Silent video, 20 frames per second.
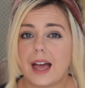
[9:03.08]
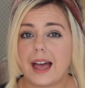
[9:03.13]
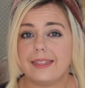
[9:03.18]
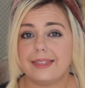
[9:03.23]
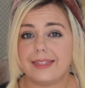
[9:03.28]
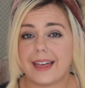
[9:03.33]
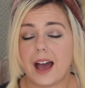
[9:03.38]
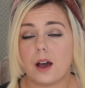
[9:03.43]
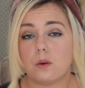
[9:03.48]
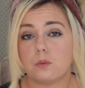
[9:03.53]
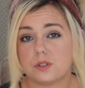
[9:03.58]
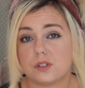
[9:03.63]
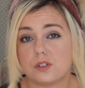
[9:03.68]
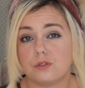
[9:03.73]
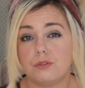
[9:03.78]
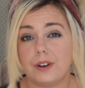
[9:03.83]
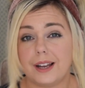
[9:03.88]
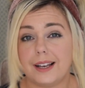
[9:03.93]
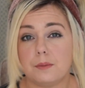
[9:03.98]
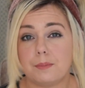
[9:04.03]
that was a
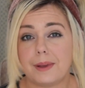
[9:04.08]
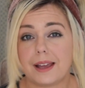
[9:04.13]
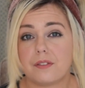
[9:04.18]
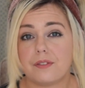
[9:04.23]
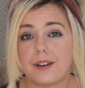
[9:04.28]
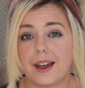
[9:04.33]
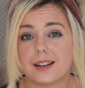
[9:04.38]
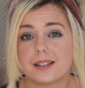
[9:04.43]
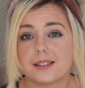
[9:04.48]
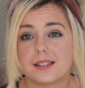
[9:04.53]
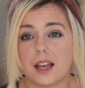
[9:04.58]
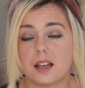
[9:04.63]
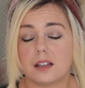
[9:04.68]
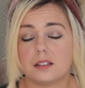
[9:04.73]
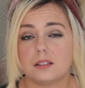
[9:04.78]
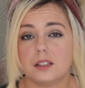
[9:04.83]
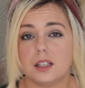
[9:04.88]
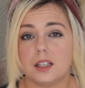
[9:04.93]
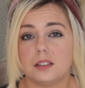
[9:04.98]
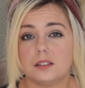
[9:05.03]
really big factor
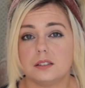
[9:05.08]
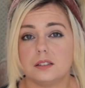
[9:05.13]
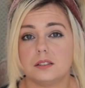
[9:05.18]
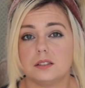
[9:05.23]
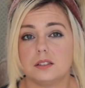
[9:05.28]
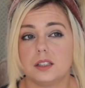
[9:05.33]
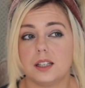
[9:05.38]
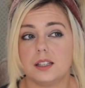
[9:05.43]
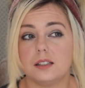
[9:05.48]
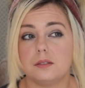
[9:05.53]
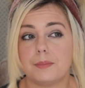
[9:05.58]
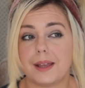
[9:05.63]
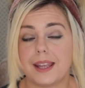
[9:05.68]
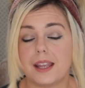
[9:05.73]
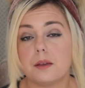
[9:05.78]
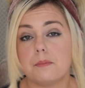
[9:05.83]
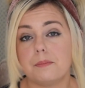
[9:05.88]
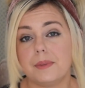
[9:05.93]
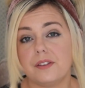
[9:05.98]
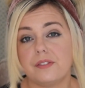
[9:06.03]
in
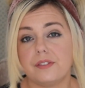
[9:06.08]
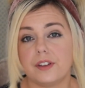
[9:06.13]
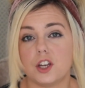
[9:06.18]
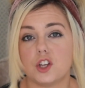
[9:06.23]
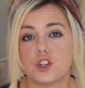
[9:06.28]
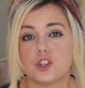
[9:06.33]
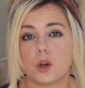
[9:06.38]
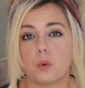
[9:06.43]
making me finish.